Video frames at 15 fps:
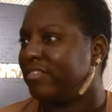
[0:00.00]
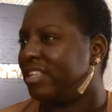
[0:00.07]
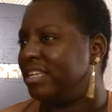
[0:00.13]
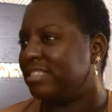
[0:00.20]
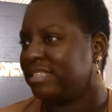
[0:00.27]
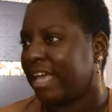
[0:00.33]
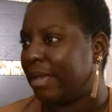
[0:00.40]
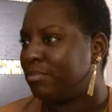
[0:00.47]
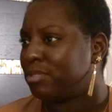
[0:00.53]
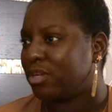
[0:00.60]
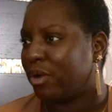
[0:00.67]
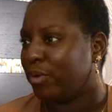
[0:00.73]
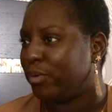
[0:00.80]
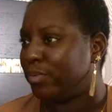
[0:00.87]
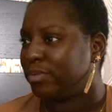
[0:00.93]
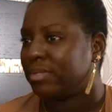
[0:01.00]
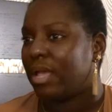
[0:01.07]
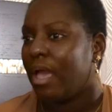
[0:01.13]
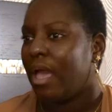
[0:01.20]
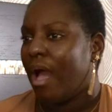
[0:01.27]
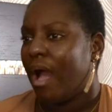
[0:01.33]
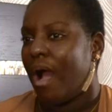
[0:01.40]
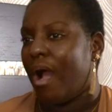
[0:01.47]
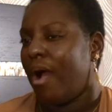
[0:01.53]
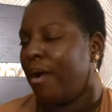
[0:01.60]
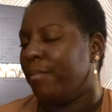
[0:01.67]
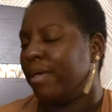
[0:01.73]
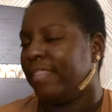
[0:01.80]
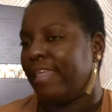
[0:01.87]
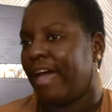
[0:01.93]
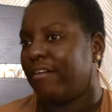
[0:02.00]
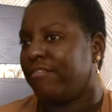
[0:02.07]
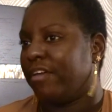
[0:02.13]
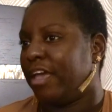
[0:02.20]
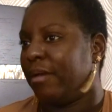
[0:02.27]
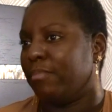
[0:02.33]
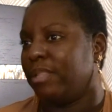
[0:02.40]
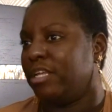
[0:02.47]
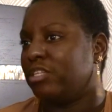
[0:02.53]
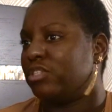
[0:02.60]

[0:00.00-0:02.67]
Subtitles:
really scapegoat in that family.